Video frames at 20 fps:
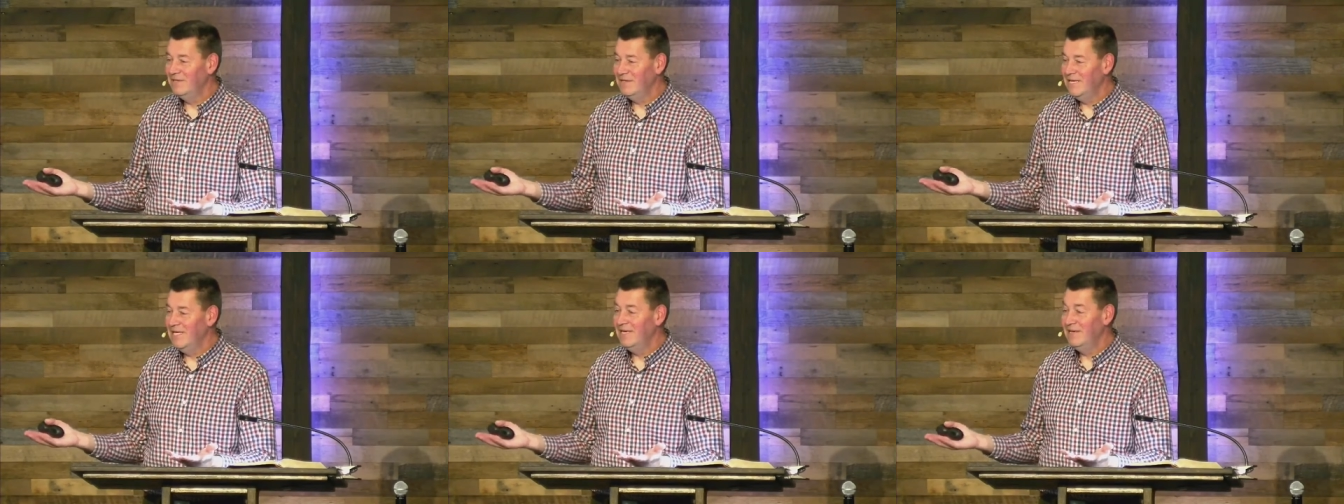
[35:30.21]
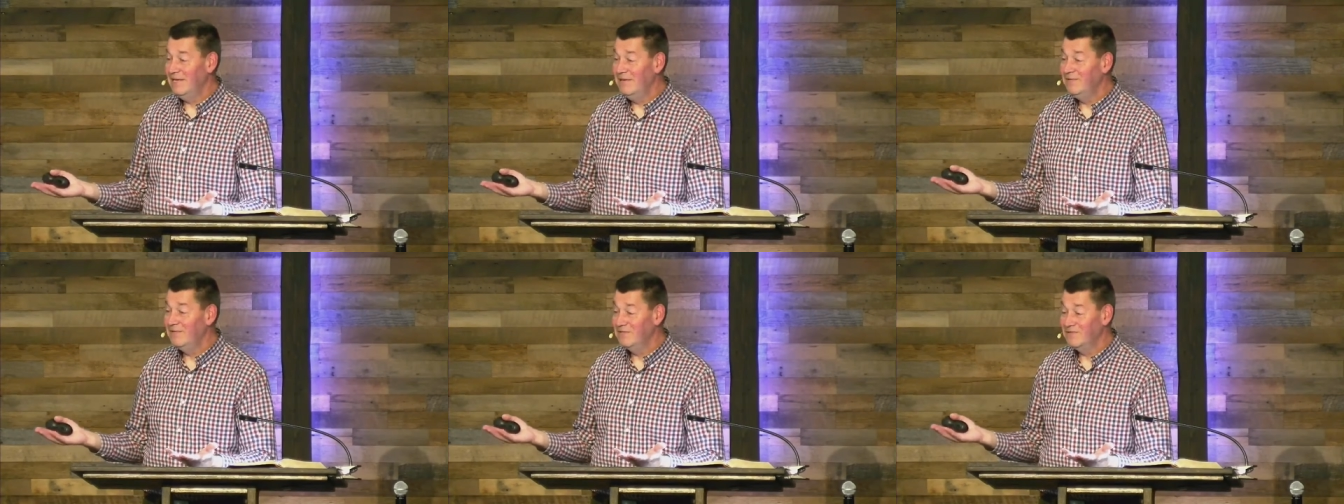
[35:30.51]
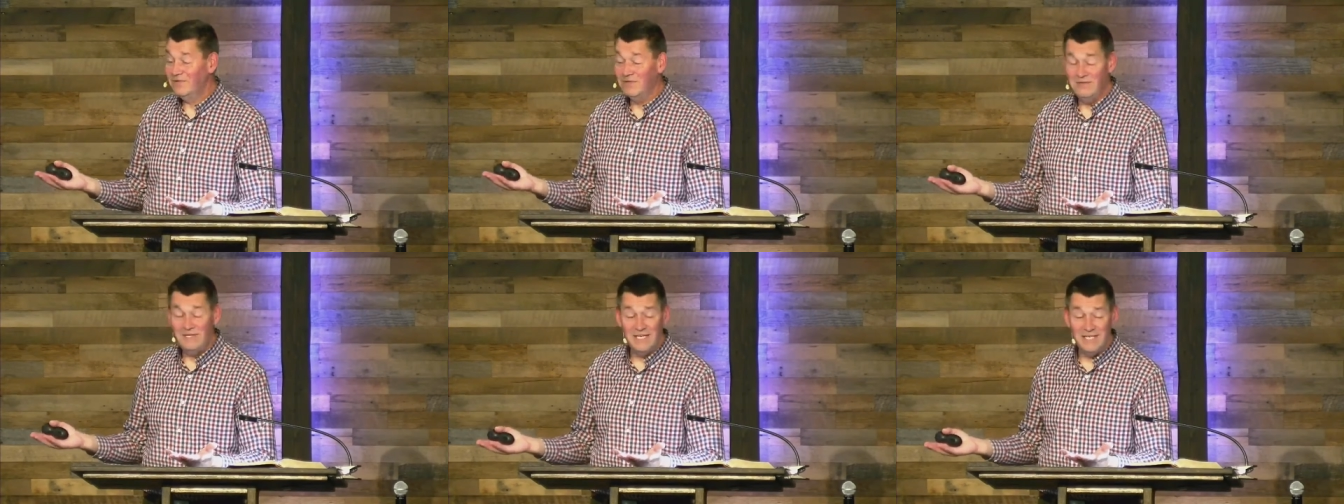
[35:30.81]
He, he was
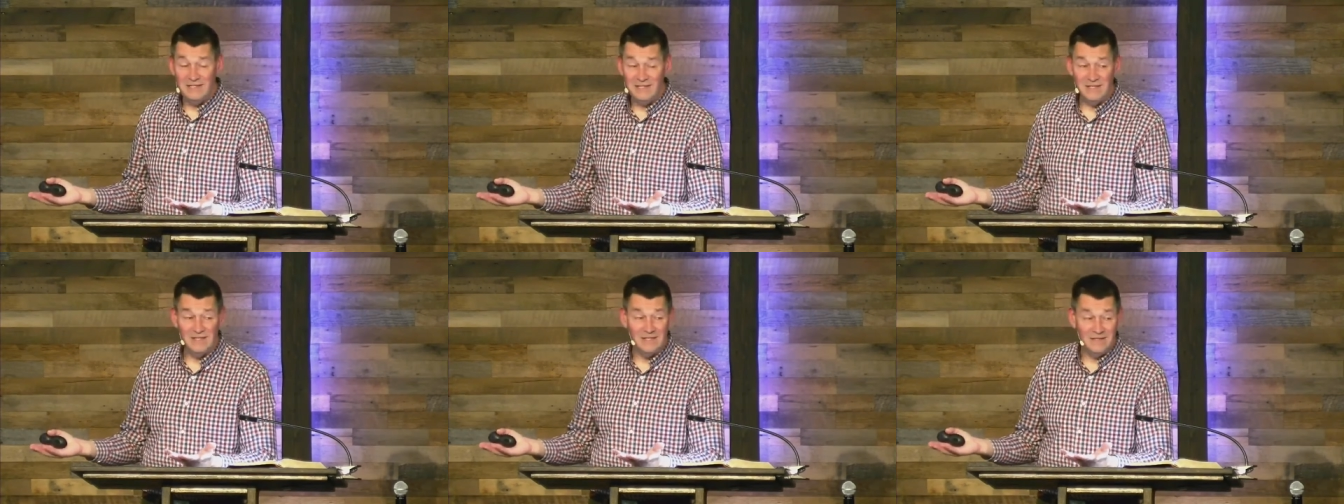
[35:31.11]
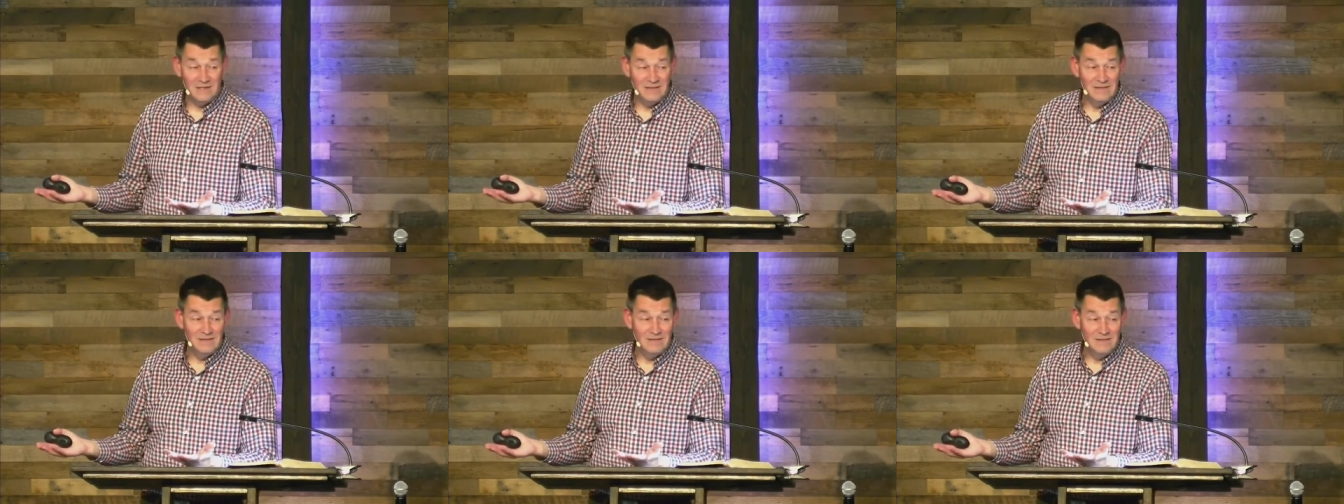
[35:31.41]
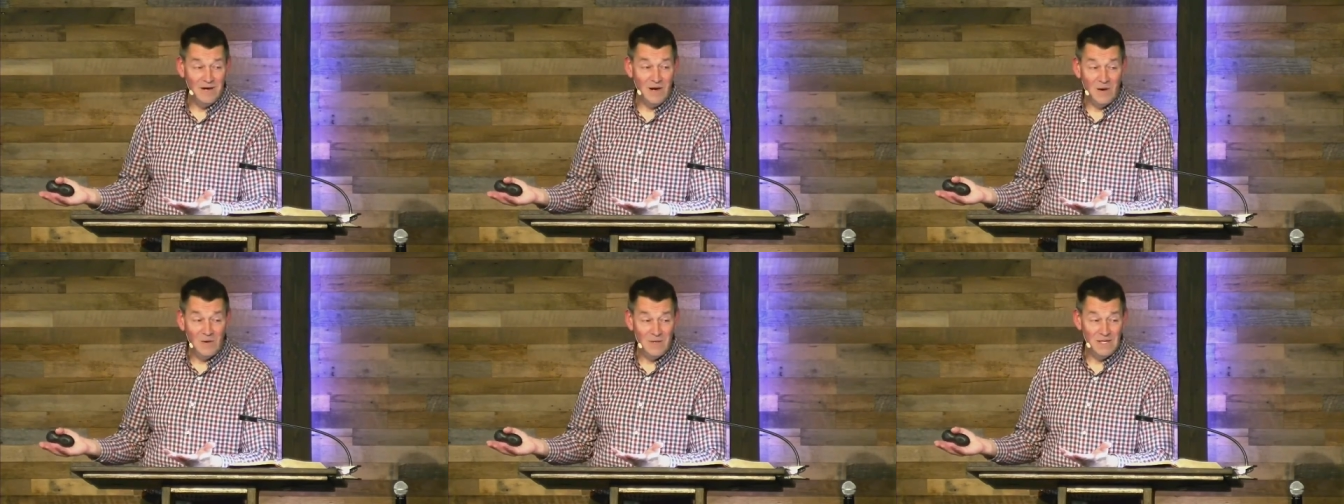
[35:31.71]
strategic,
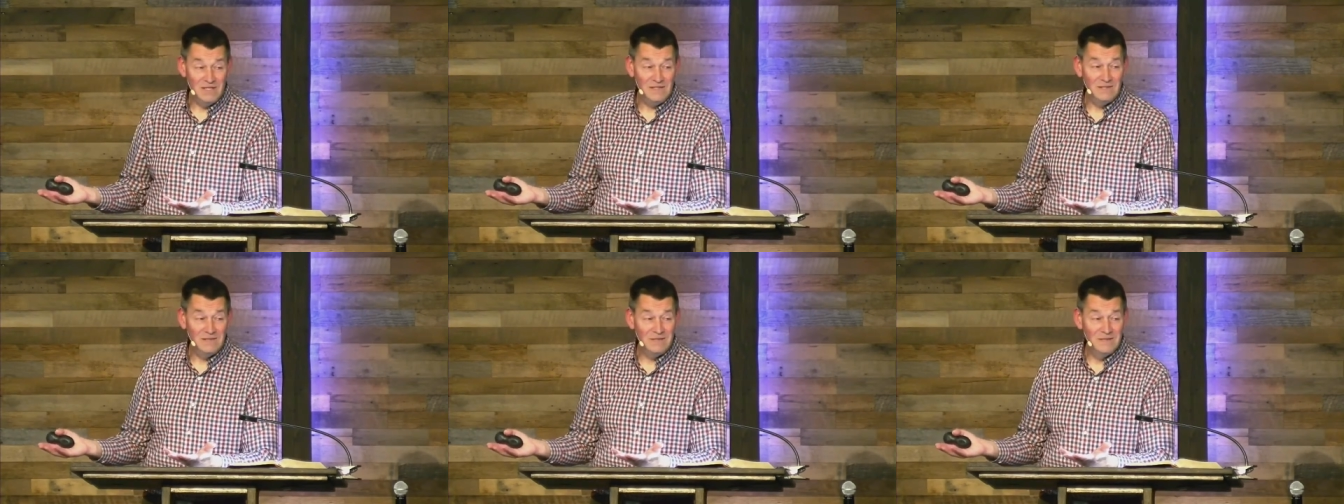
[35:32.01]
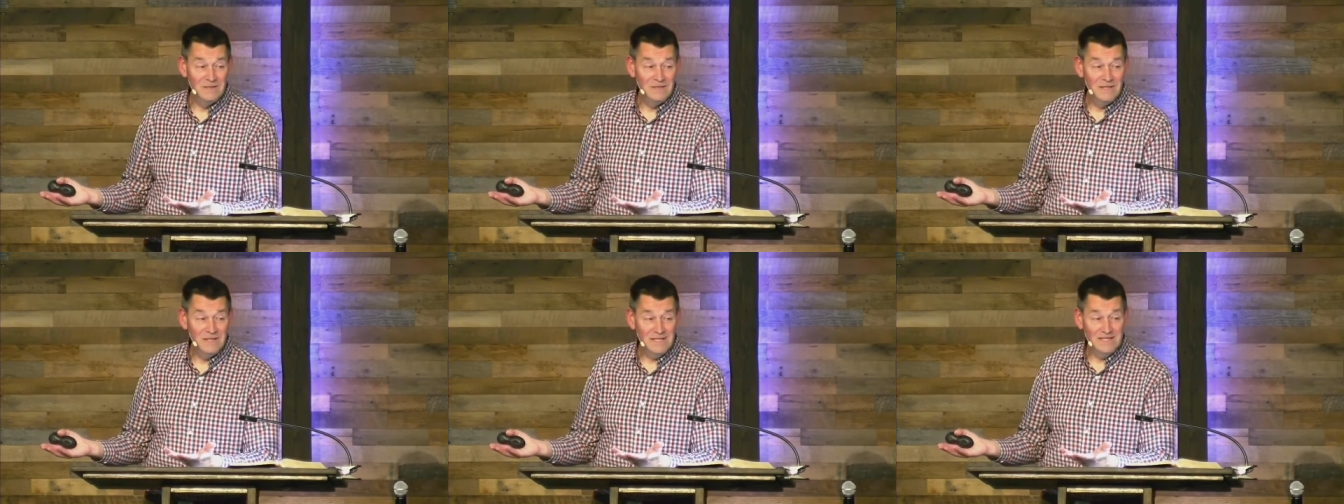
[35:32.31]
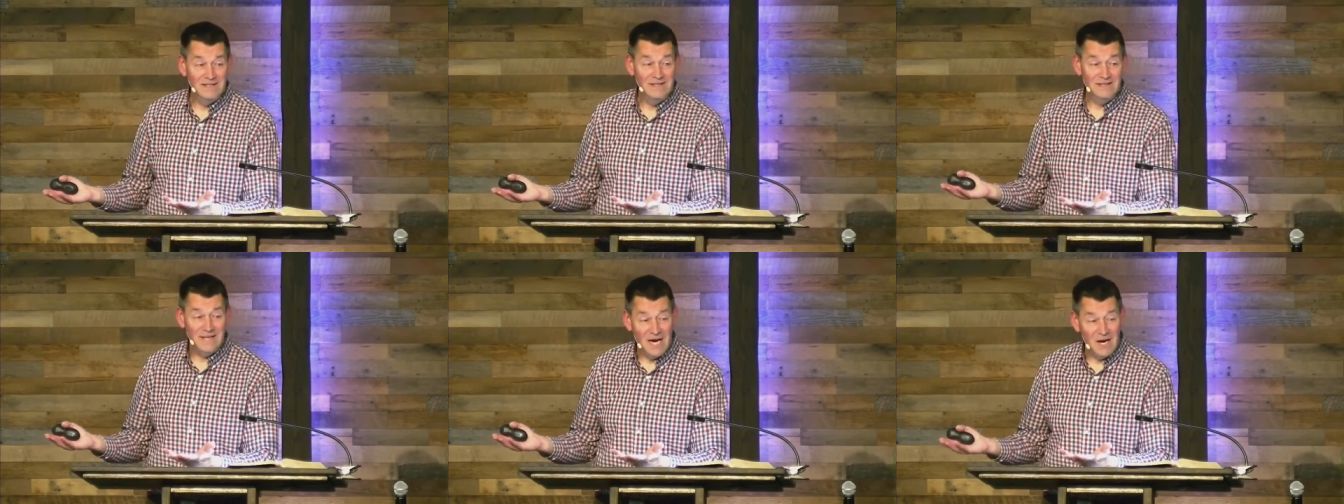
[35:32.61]
always.
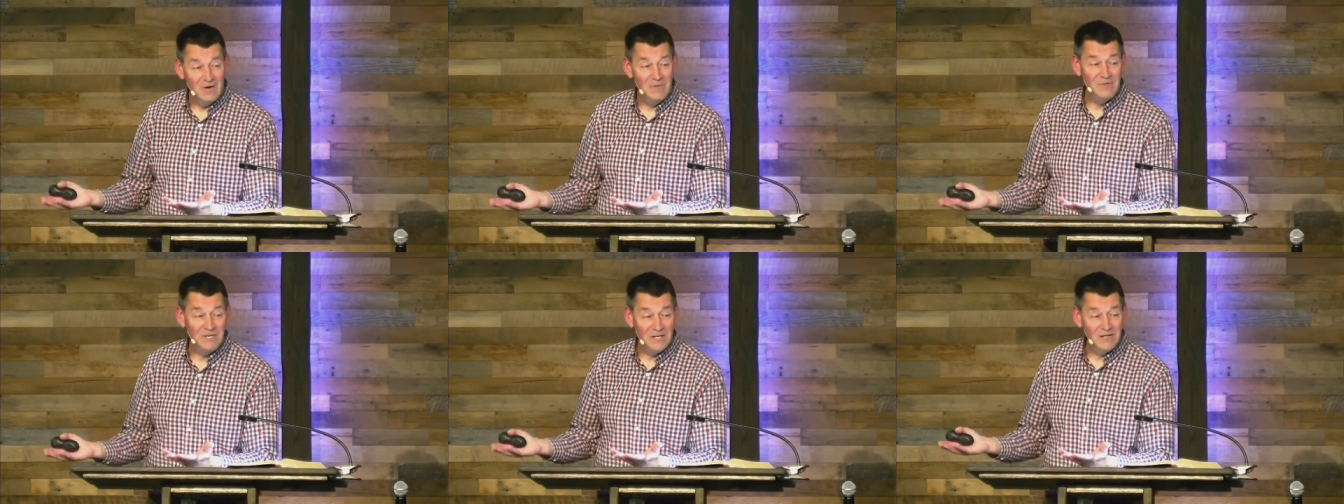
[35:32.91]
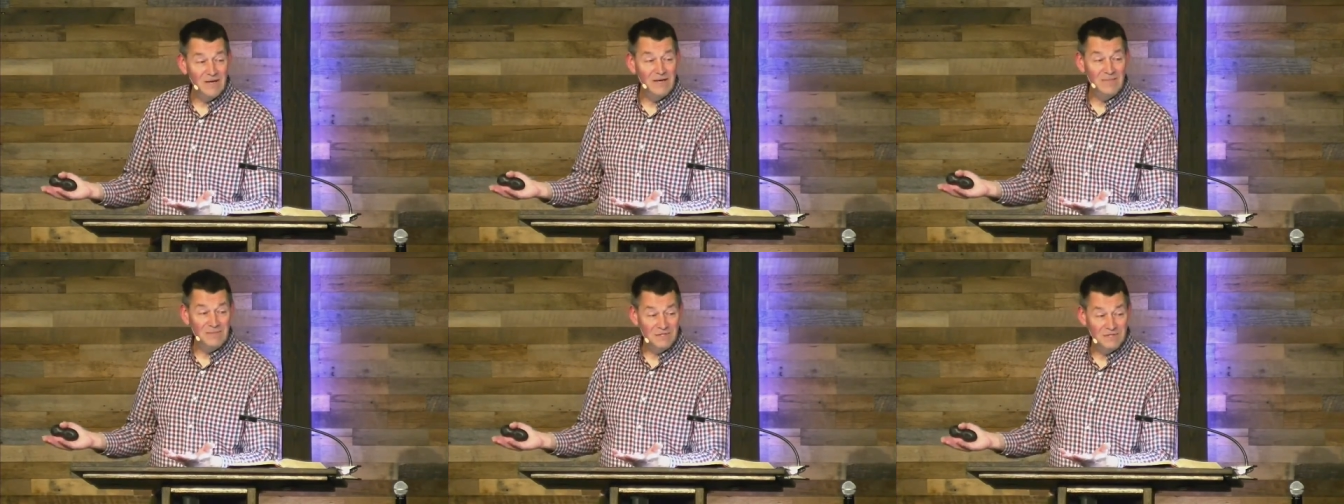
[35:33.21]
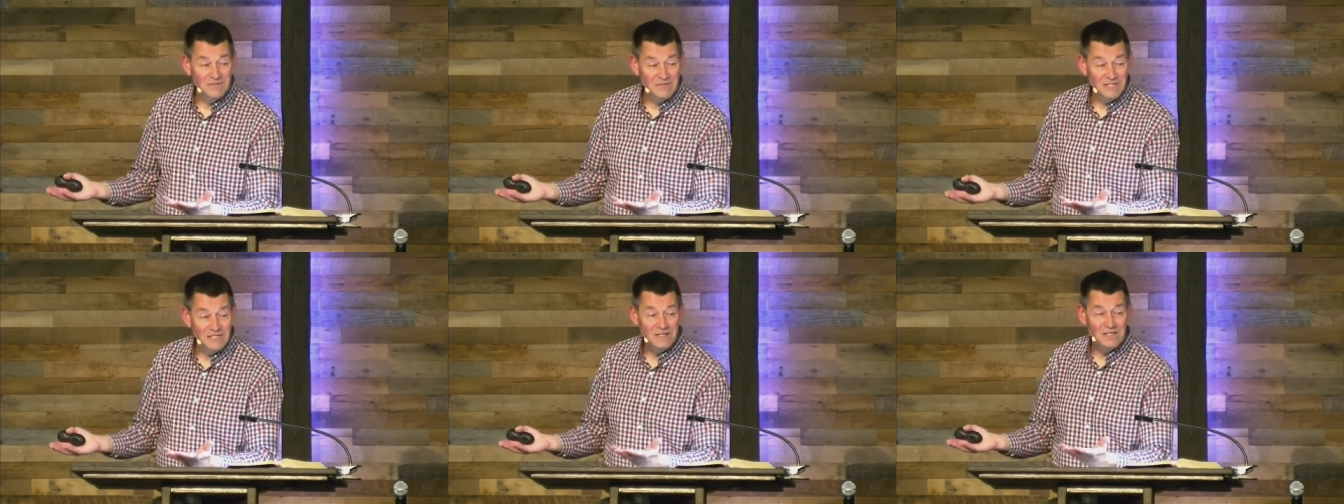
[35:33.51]
This is how I'm going to accomplish a
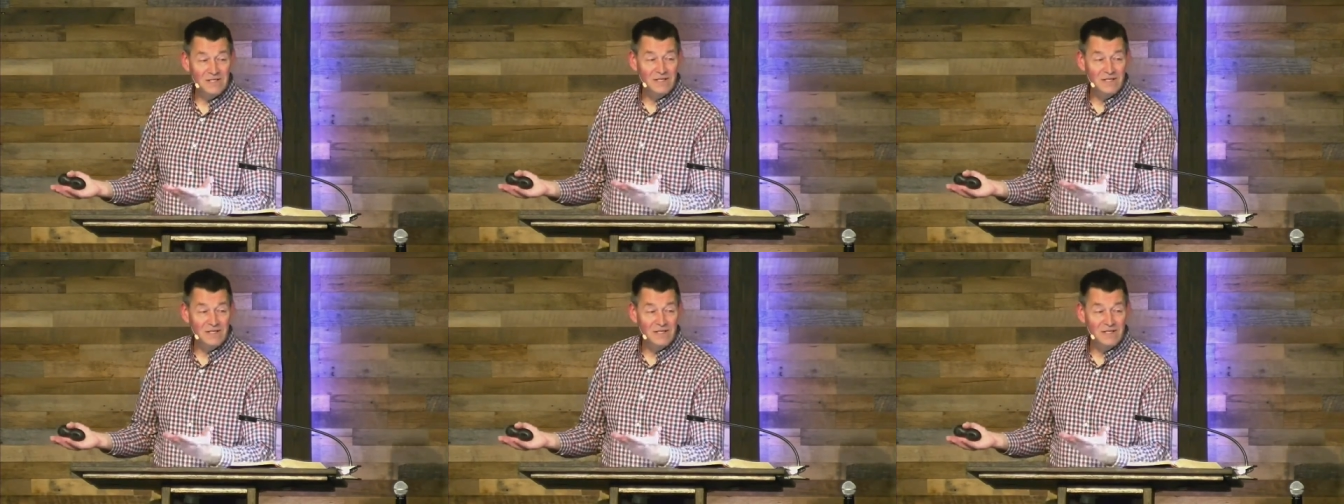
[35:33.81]
vision.